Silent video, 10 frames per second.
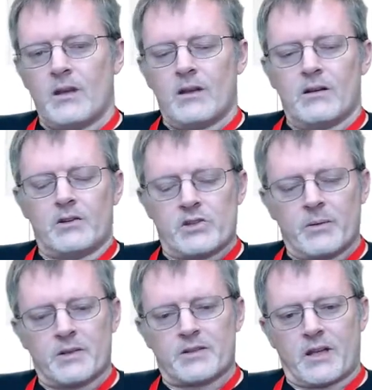
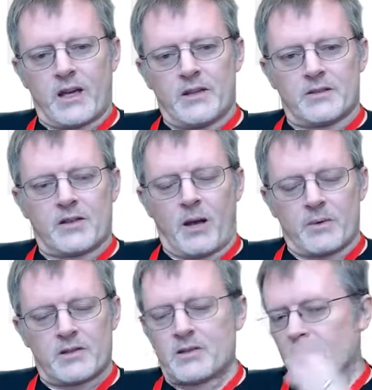legitimate science
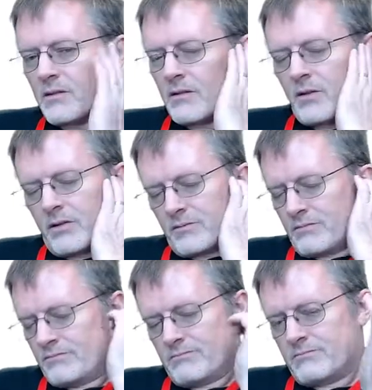topics
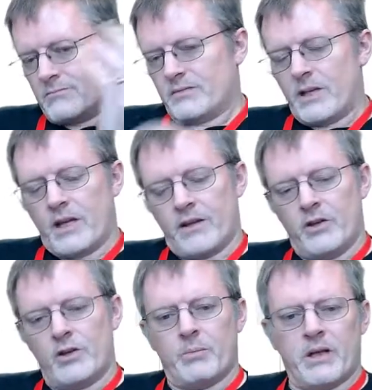that you
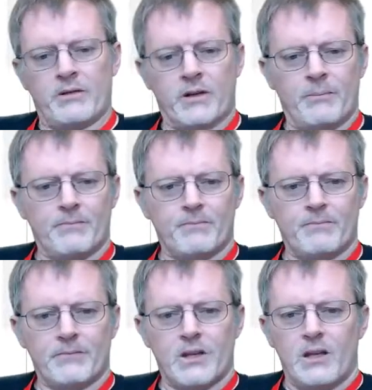can pick from.
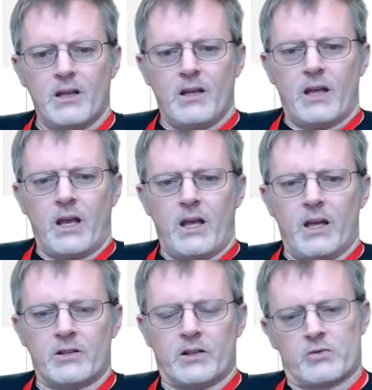And
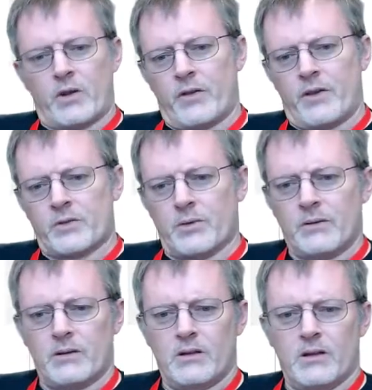so let's run through this one.
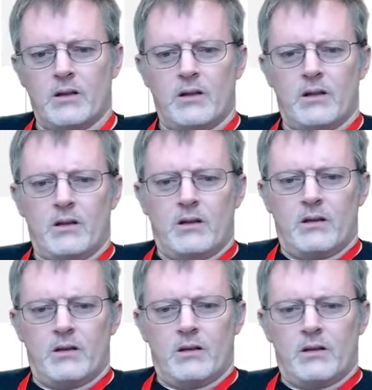
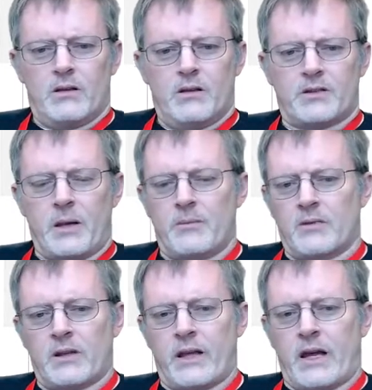Same
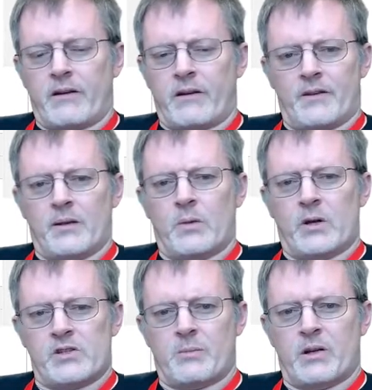layout. I got the same
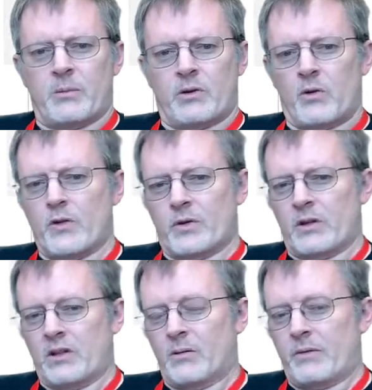questions up here. I'm going to go through this one a
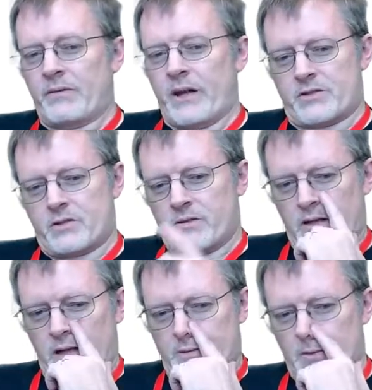little bit faster than the
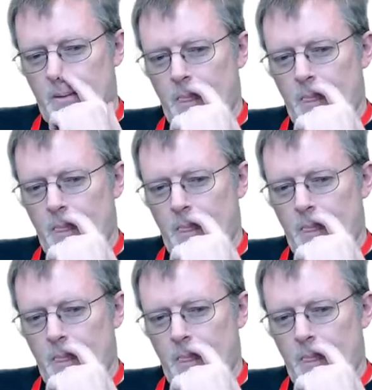last one.